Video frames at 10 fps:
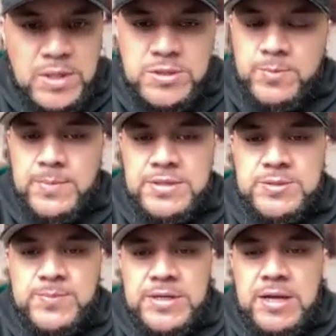So maybe
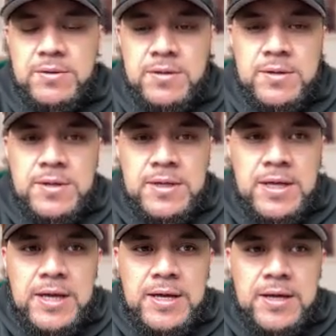split out
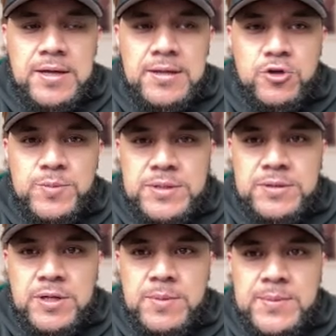a little bit,
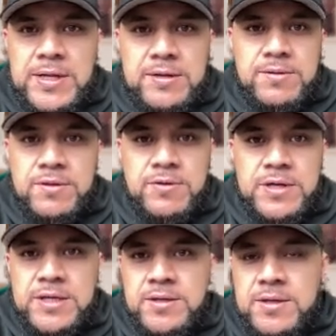maybe like
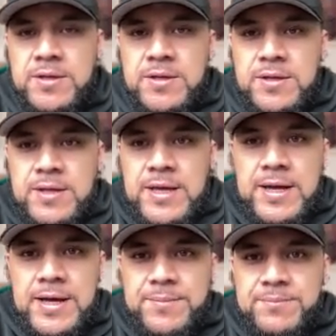3,
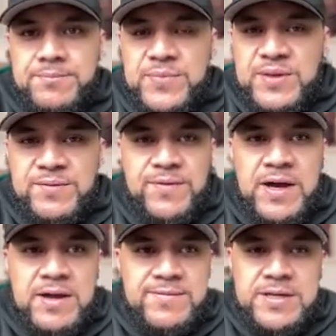
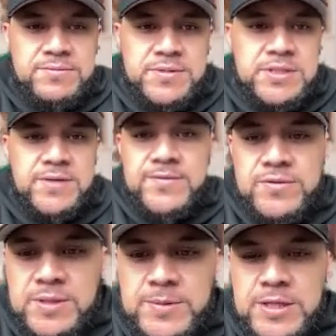5, and 7
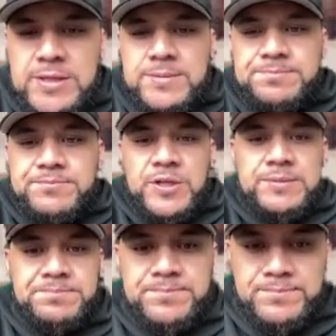or something like that.
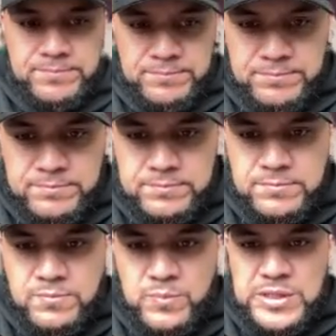Okay.
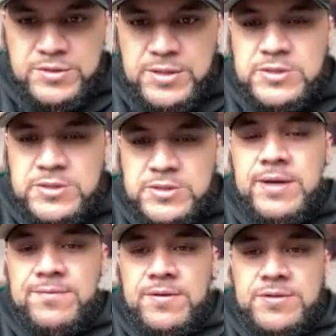So that's what we
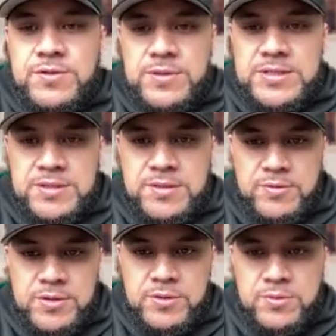have. So there's a
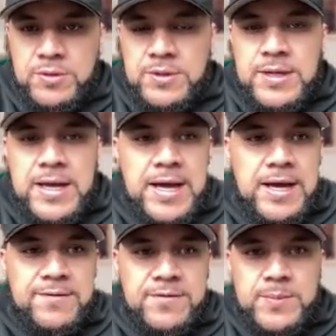theoretical
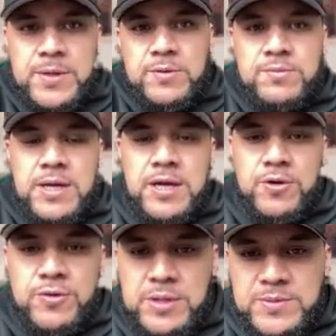female.
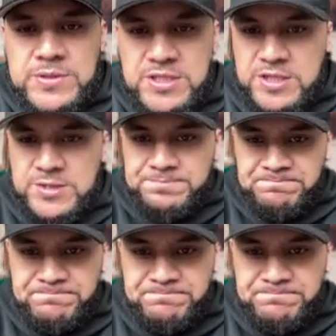Her name is Sina,